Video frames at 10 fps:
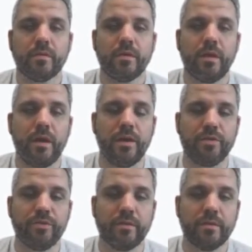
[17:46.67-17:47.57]

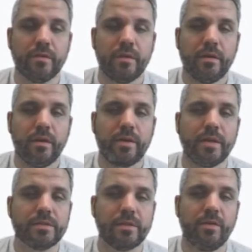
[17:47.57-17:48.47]
100.
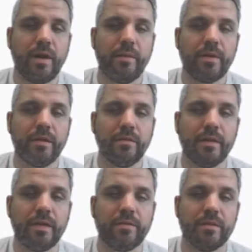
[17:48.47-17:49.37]
Okay, so I'm going to
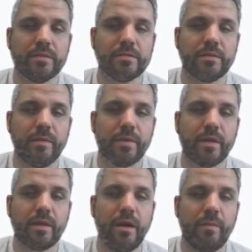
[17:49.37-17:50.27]
link this. I'm going
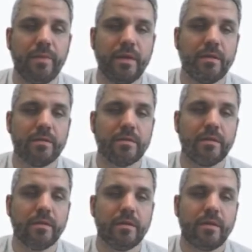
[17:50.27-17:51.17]
to copy,
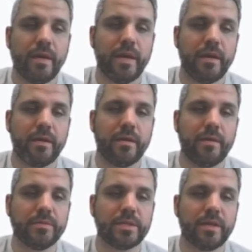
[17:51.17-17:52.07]
and
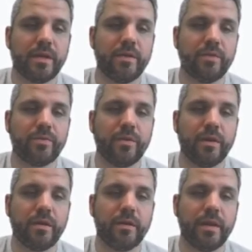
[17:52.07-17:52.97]
I'm just going to go down through
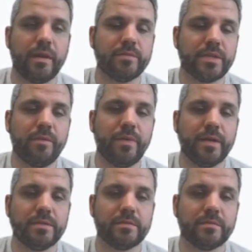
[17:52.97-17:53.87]
here, and I'm just going to
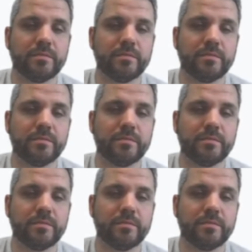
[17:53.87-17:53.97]
paste.